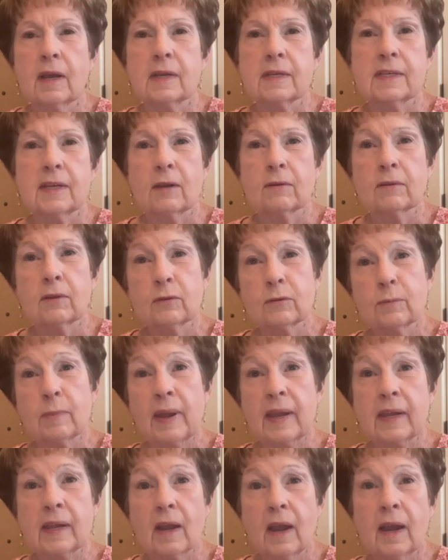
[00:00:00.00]
download
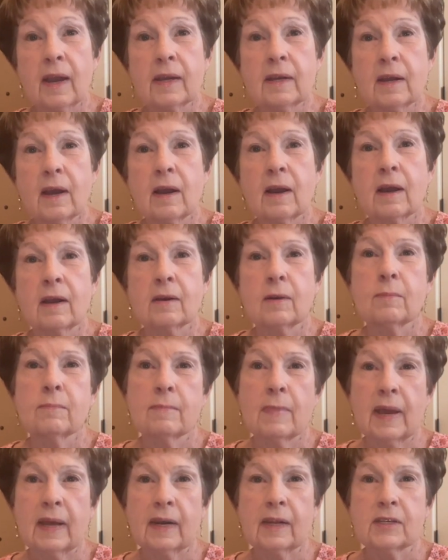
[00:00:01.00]
my guide on
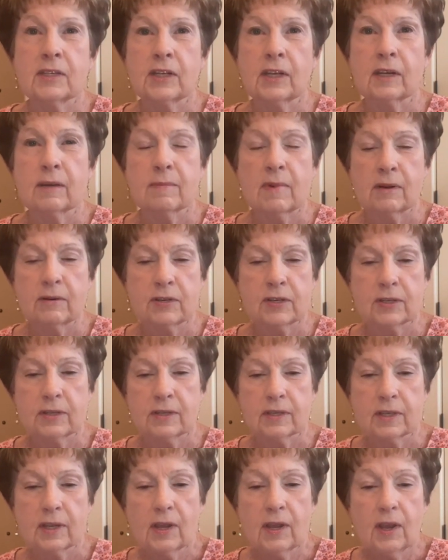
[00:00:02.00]
managing
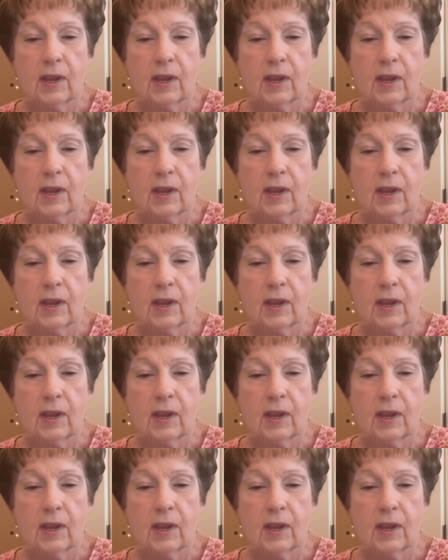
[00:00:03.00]
emotions.